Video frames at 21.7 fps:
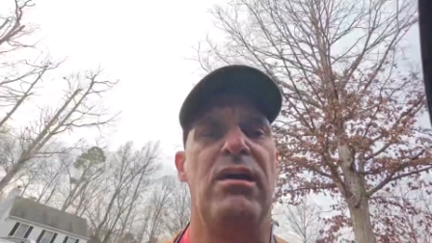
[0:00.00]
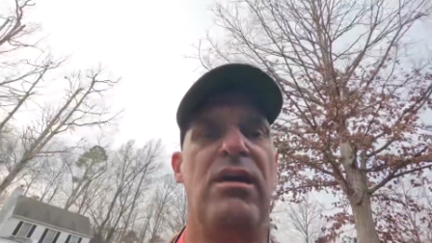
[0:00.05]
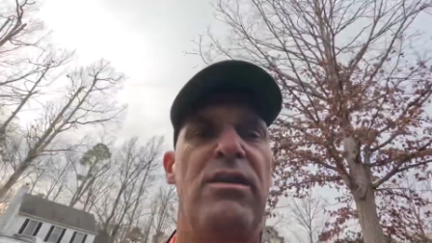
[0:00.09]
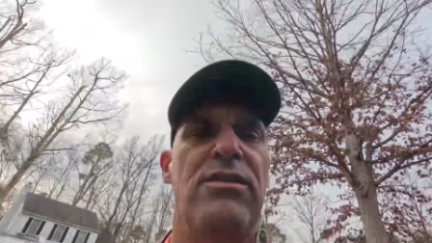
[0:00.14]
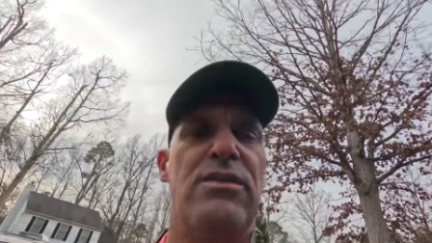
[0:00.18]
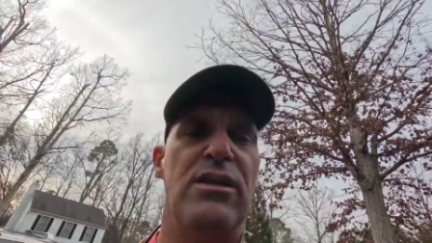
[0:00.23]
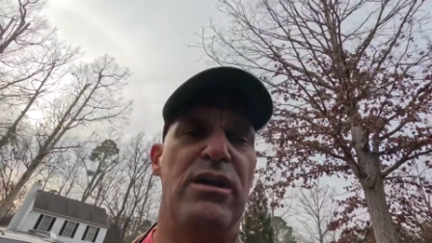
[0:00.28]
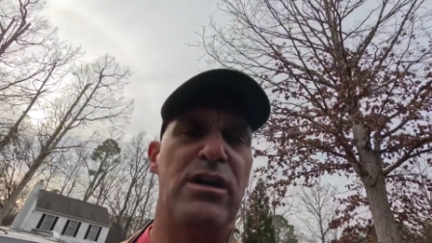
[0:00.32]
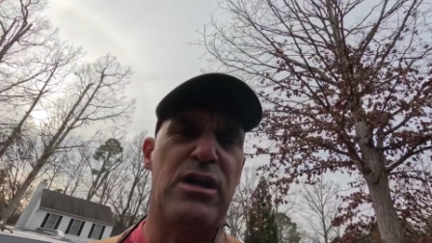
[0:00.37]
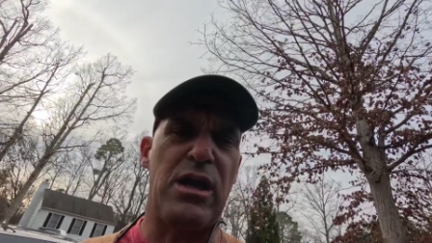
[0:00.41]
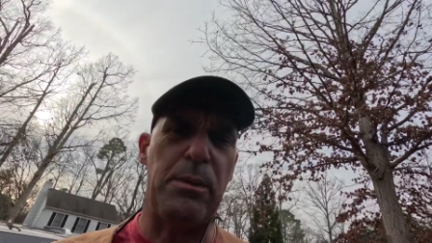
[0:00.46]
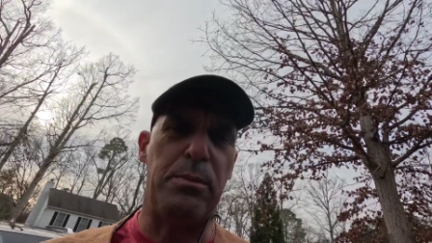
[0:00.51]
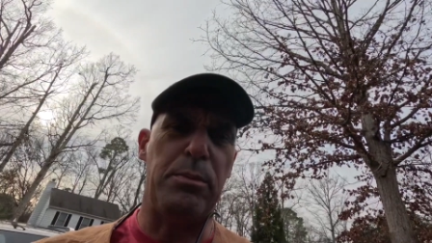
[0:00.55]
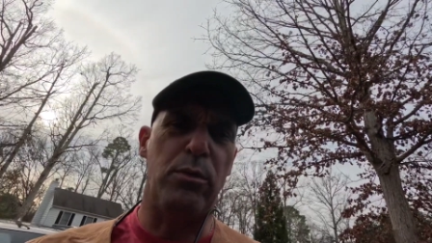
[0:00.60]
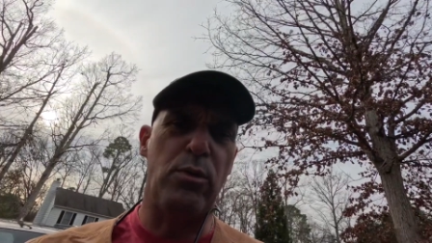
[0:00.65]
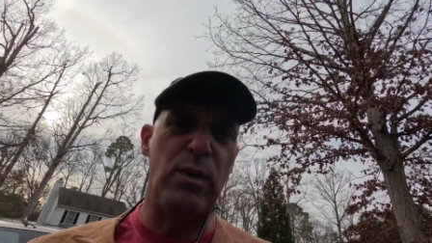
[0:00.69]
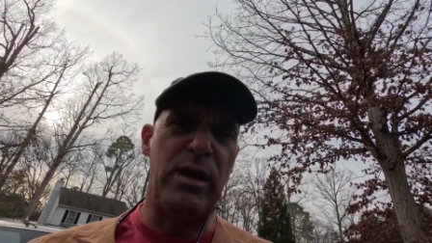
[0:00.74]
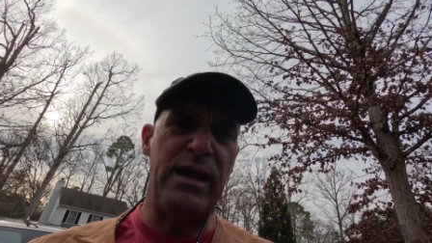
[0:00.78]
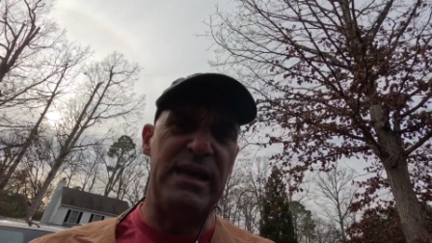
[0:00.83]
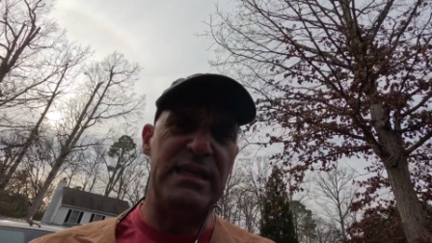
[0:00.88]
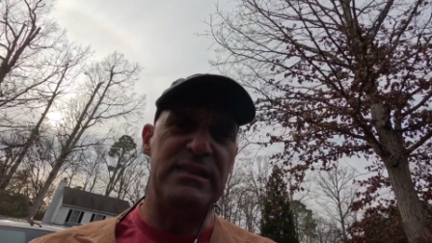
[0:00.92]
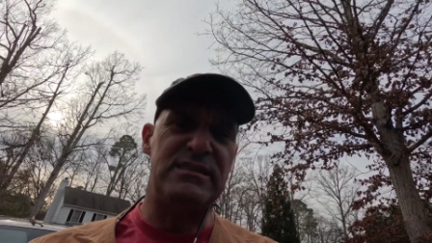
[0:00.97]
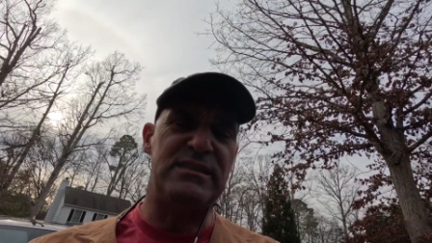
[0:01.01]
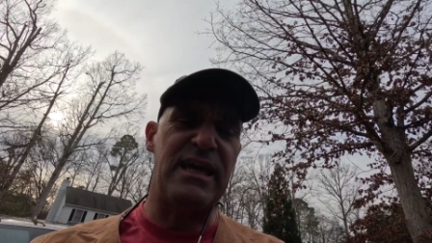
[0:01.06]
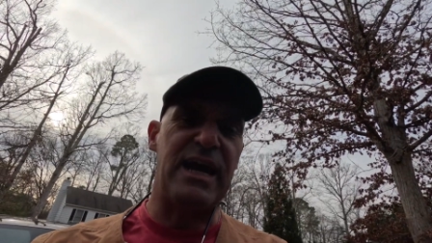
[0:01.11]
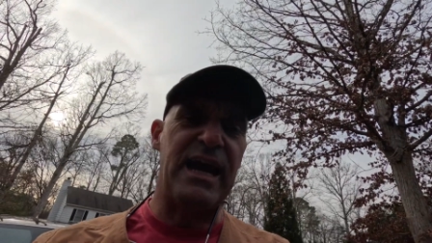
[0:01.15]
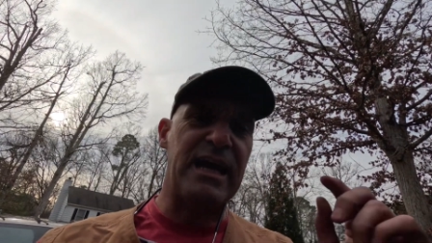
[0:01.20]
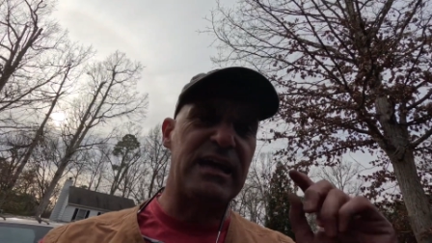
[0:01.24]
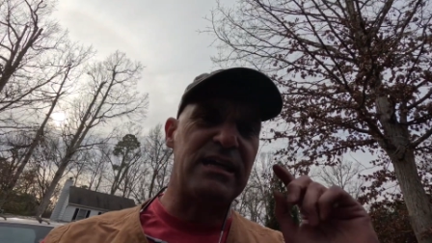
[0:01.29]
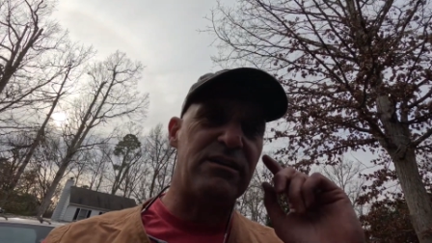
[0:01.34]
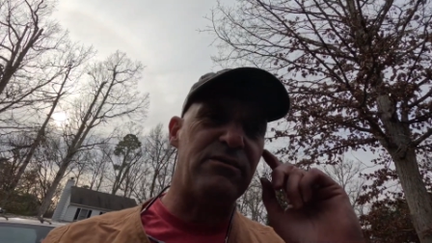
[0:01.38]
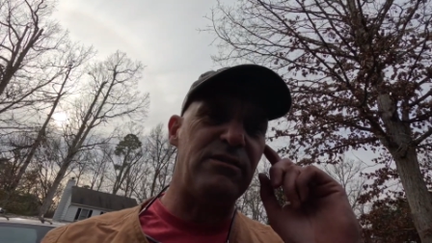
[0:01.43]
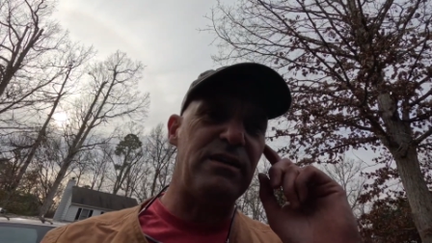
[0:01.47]
there are a couple ways to
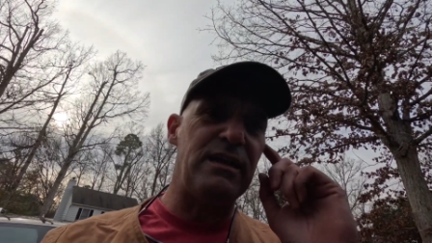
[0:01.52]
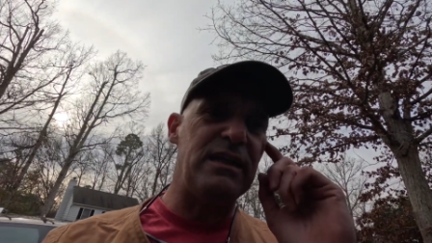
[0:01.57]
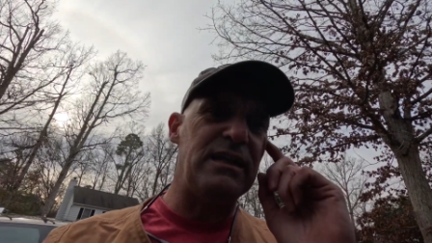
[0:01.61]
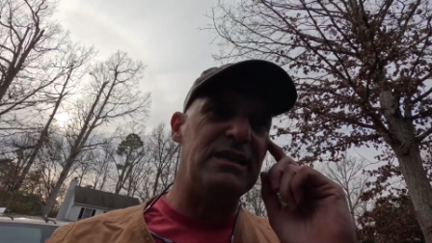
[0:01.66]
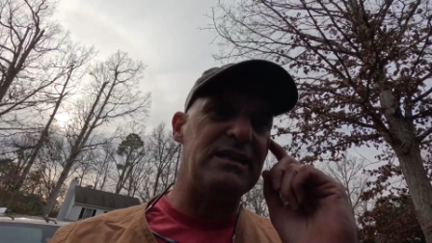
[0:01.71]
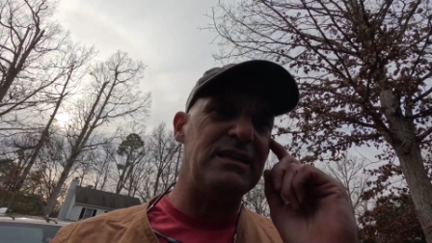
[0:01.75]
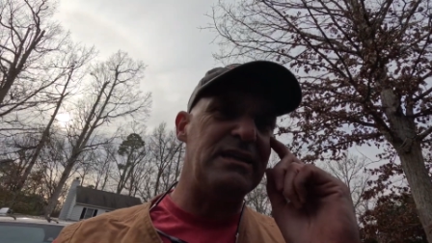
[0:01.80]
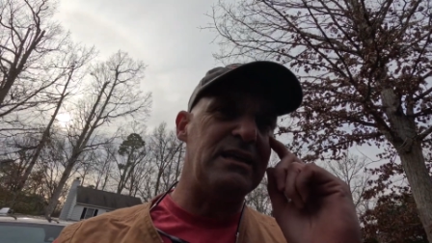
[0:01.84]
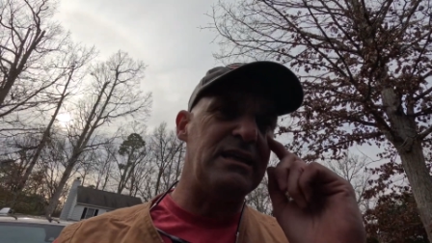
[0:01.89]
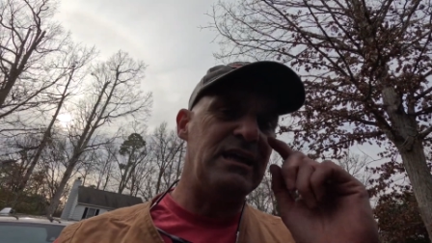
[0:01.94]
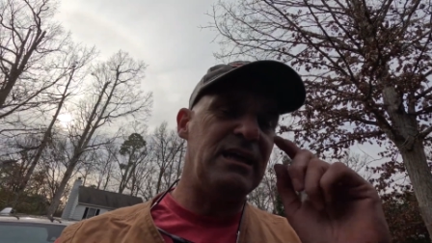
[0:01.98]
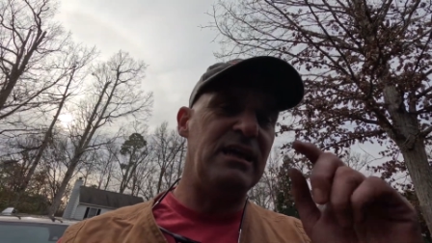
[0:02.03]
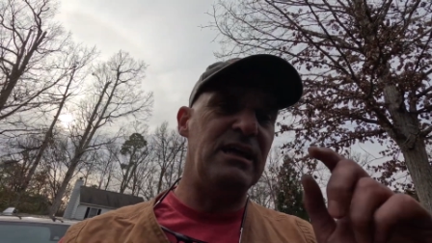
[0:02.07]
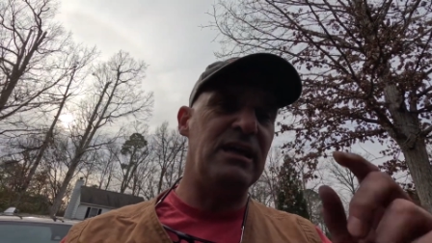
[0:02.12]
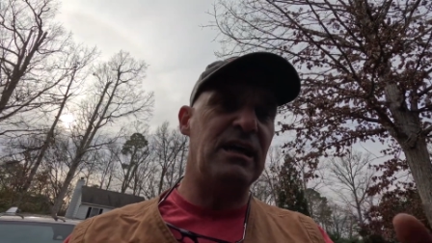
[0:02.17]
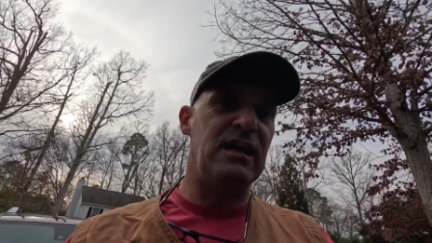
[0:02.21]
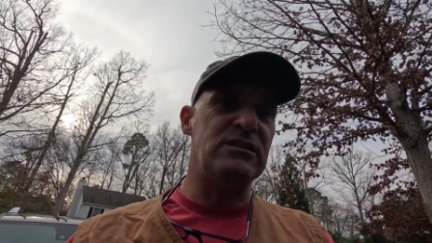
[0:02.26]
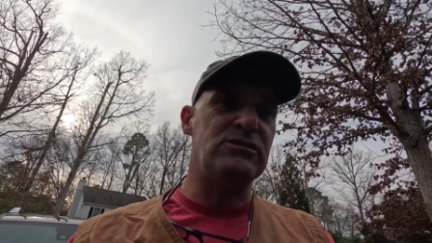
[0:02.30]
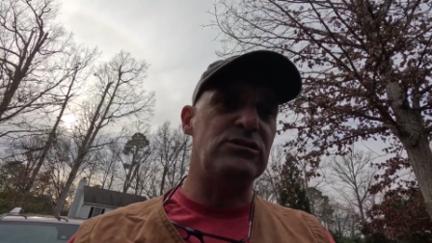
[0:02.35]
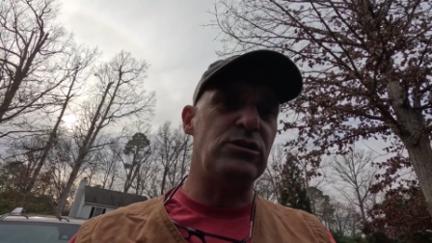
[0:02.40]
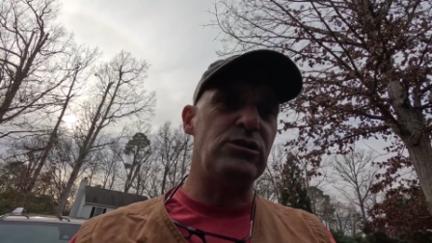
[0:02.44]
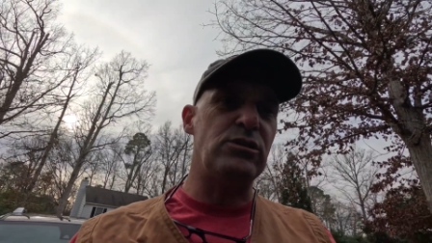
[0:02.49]
activate it. So